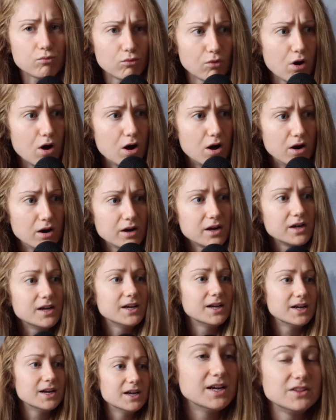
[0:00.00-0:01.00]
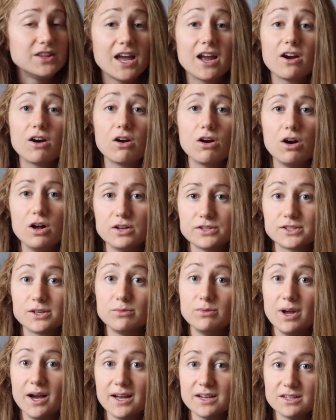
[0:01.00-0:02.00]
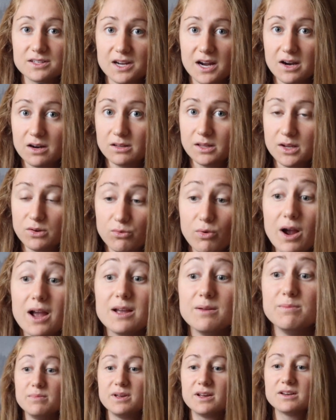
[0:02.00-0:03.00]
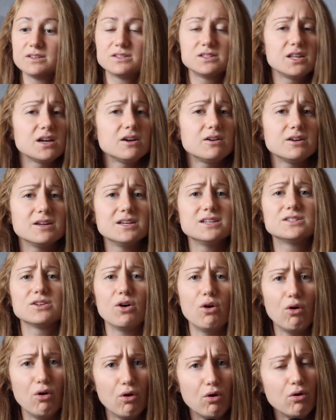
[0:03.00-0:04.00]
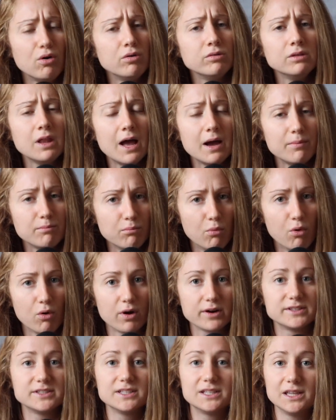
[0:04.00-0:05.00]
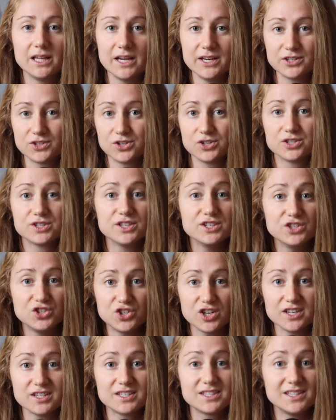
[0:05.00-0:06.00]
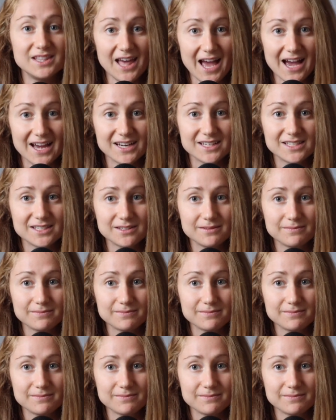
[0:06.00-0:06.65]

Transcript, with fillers: wrong, they are also not entirely right because there is a whole lot more to glaciers than just that.